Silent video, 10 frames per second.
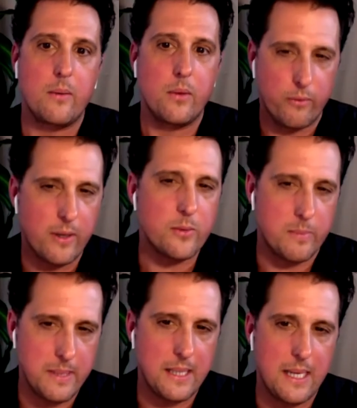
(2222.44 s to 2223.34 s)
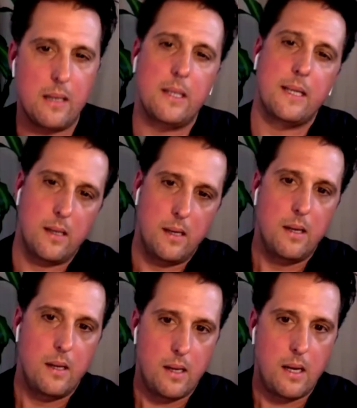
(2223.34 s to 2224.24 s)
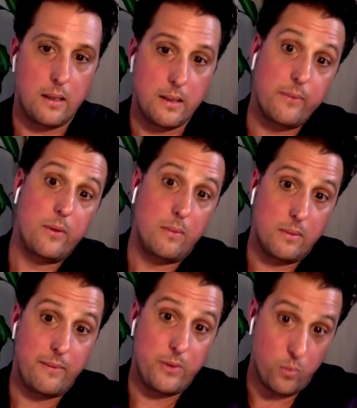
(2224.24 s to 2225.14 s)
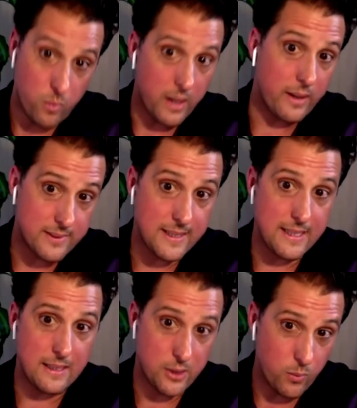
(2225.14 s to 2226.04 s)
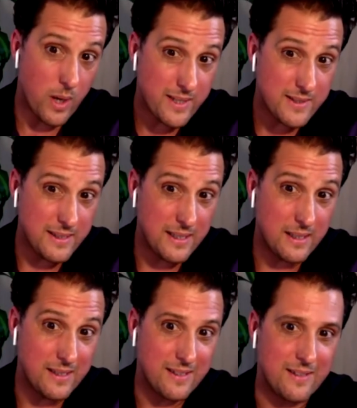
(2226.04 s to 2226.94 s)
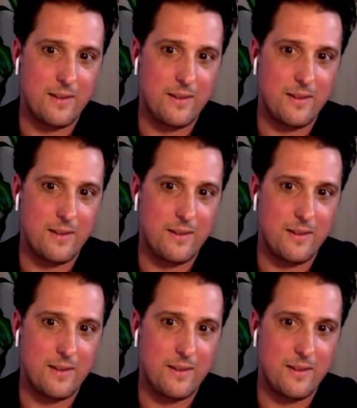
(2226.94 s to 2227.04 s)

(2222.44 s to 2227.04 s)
and you're friends with me now, like, I'll give you, if you want to see it. Do you want to see it?